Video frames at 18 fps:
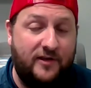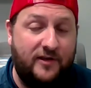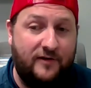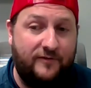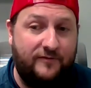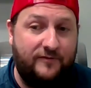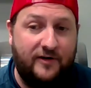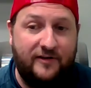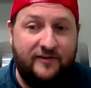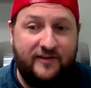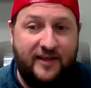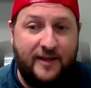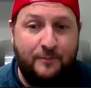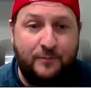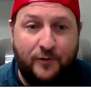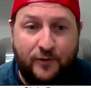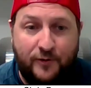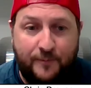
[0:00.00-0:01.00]
You know, for
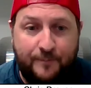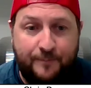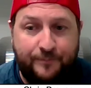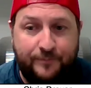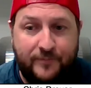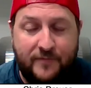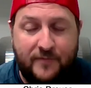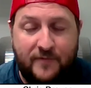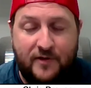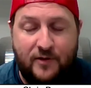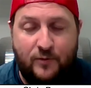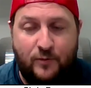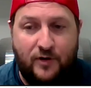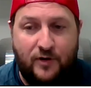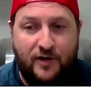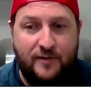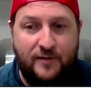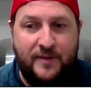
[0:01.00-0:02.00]
example,
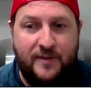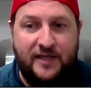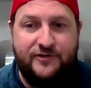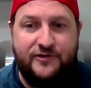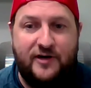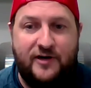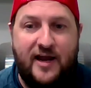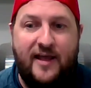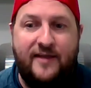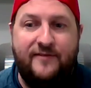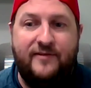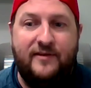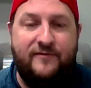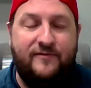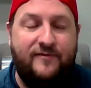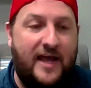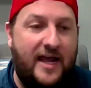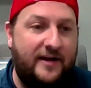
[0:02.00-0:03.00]
one of the big
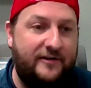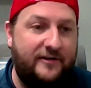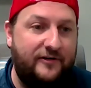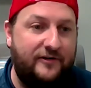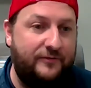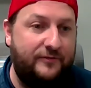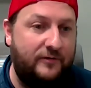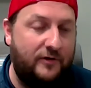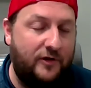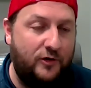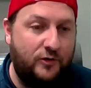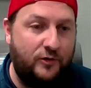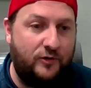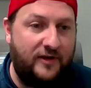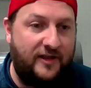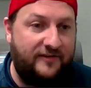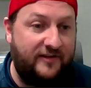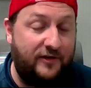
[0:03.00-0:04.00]
driving factors for
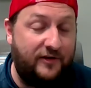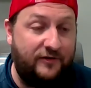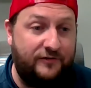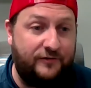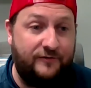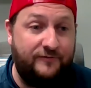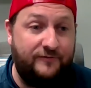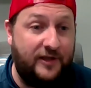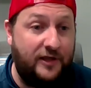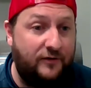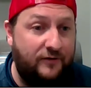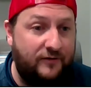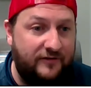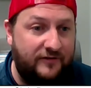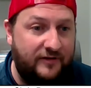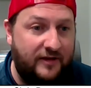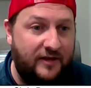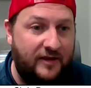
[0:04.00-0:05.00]
local SEO is
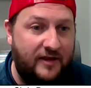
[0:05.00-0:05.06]
reviews.